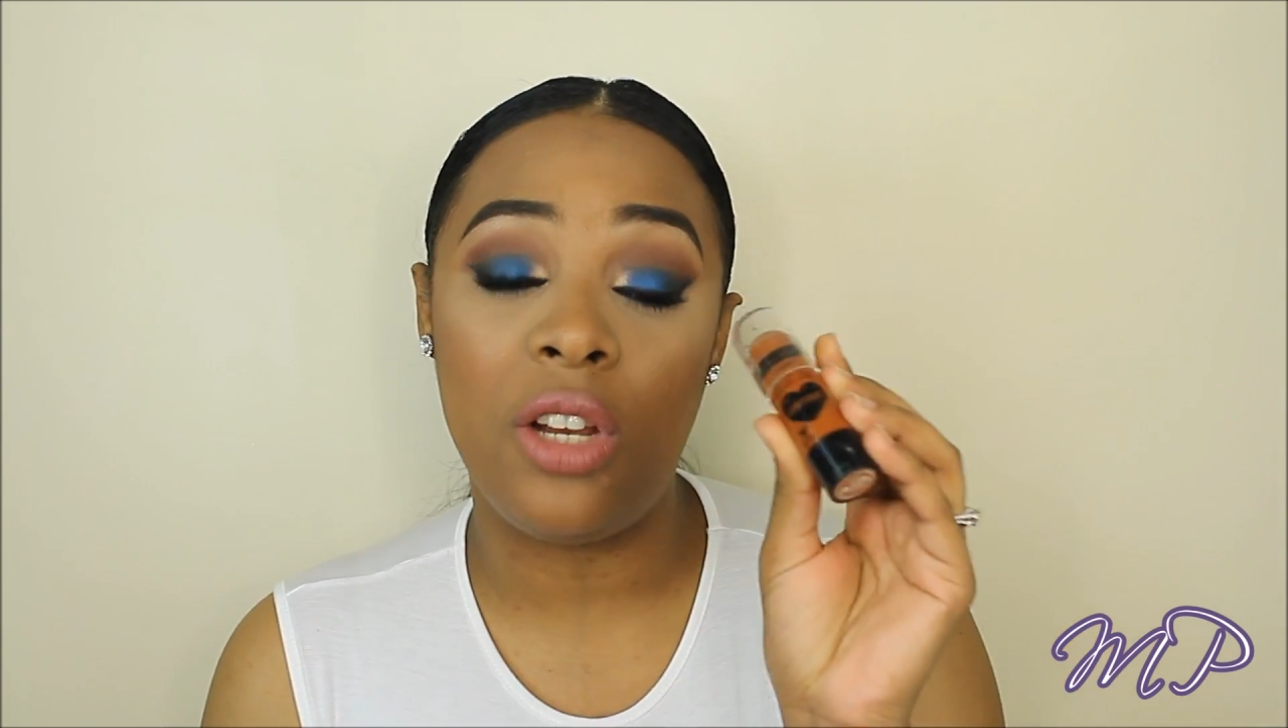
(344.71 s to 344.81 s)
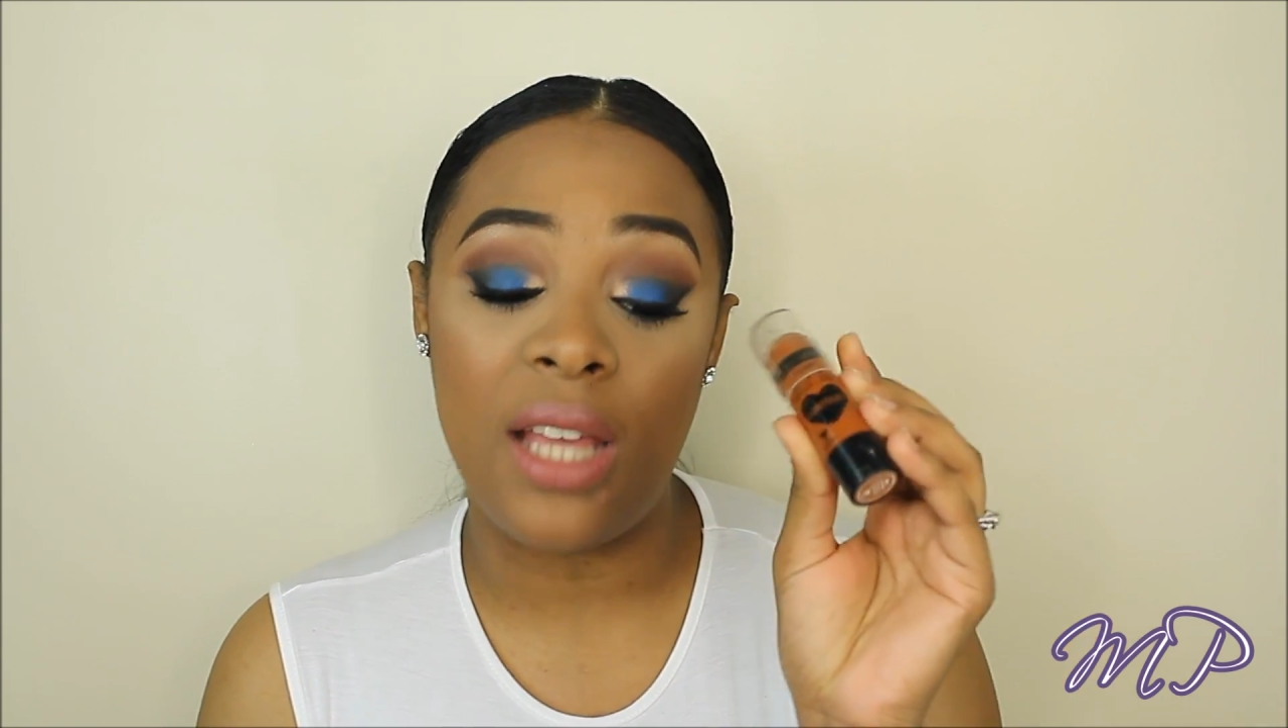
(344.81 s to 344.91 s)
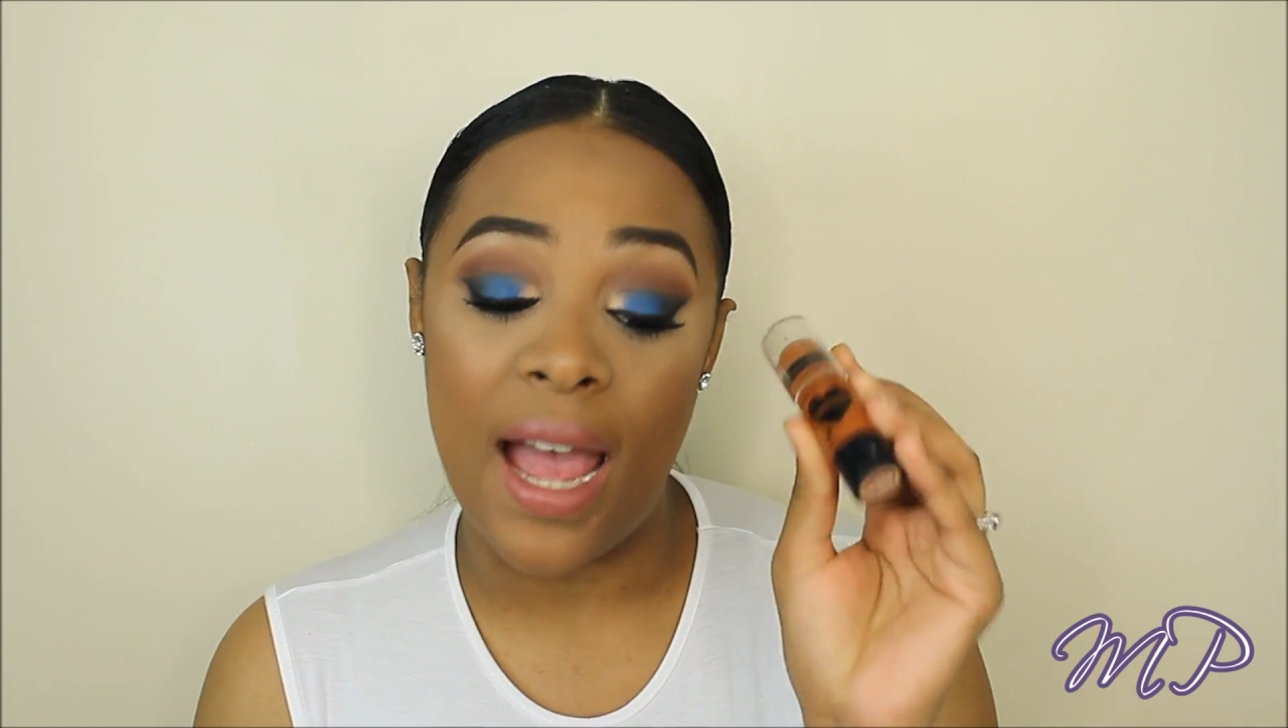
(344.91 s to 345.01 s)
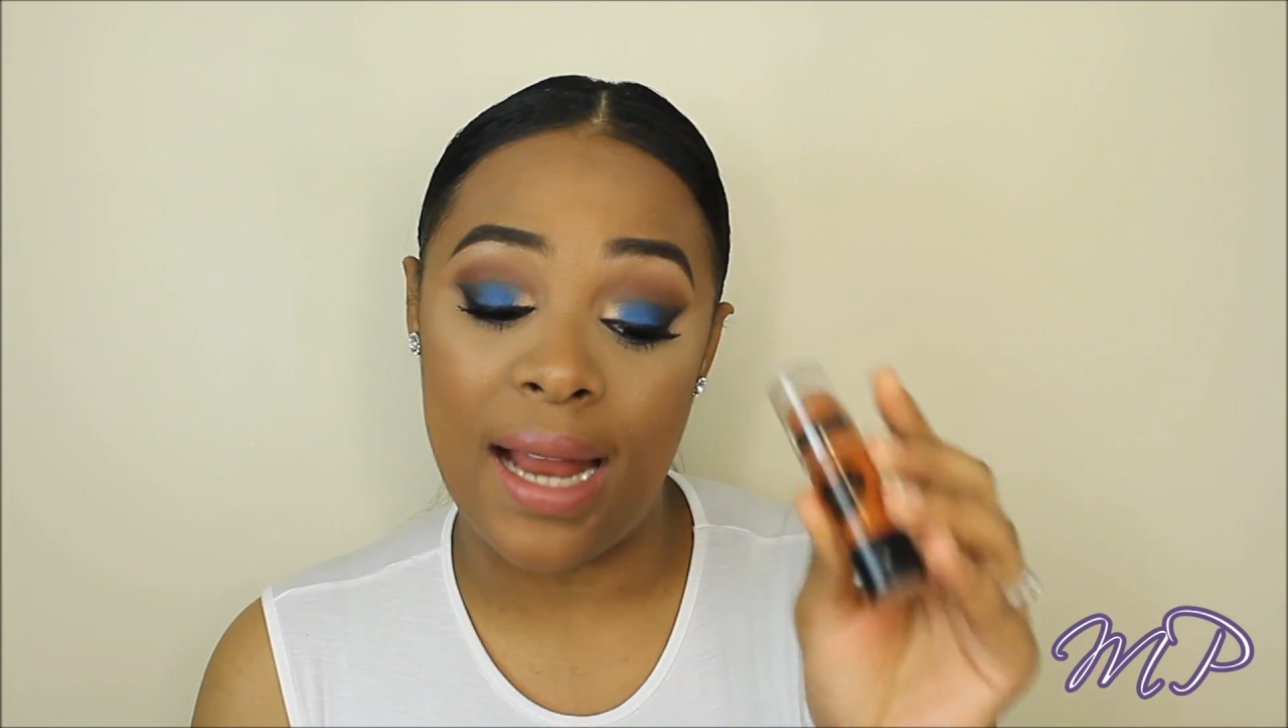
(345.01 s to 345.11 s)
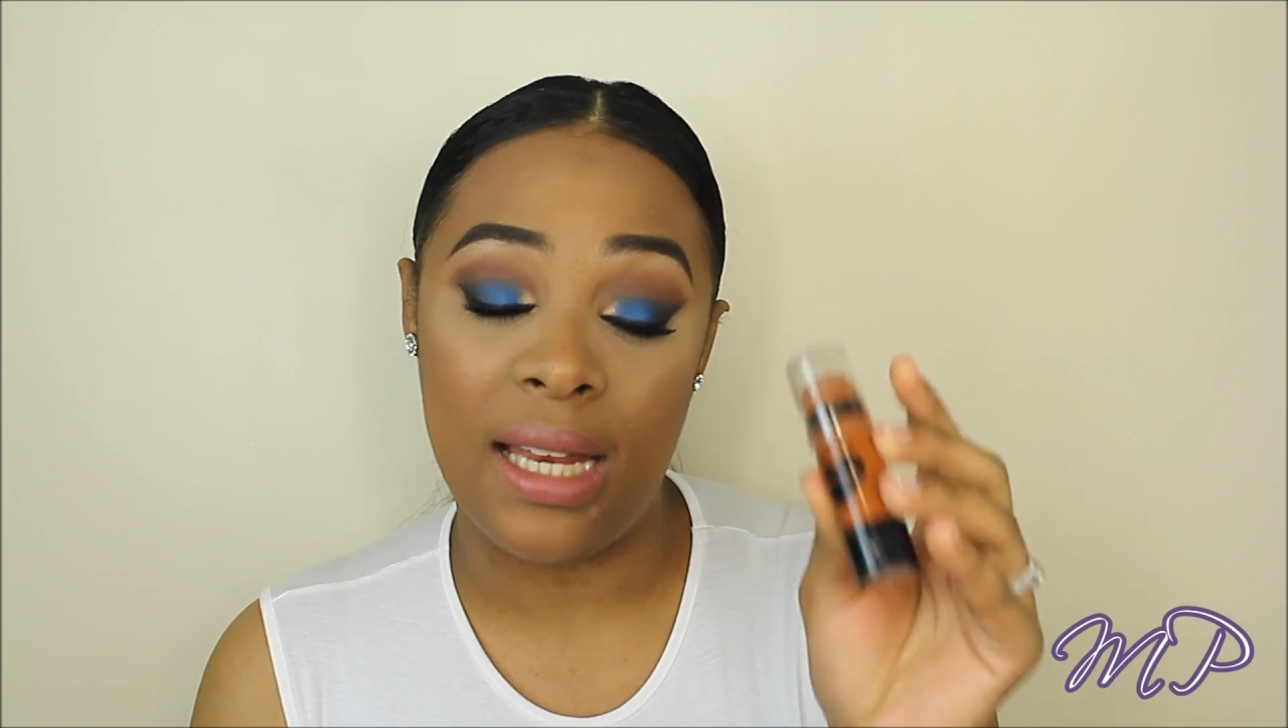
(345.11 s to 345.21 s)

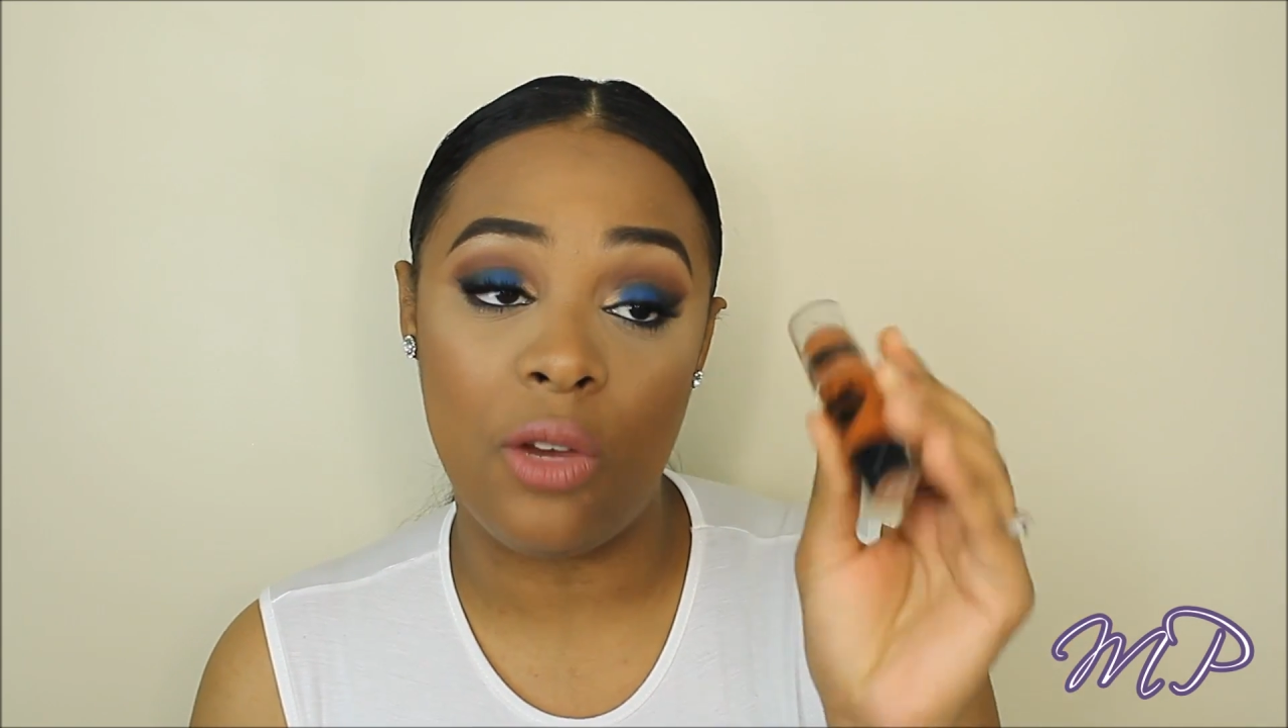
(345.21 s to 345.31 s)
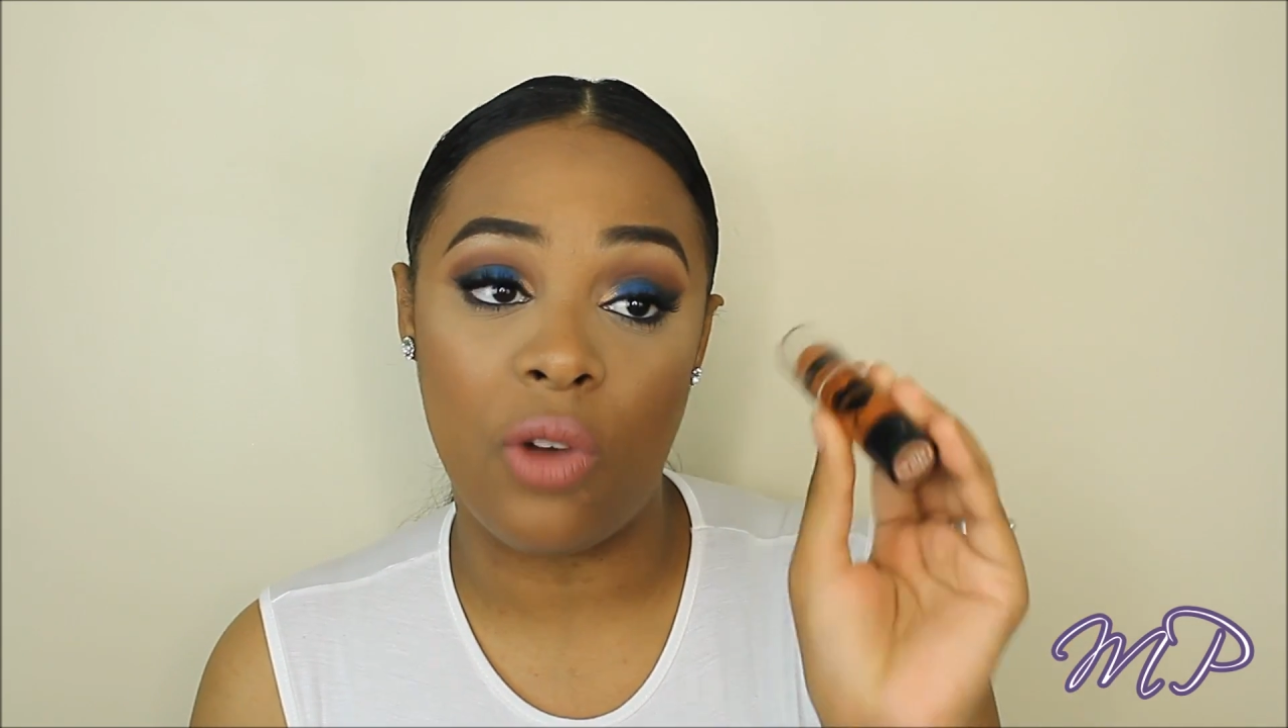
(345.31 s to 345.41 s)
really highly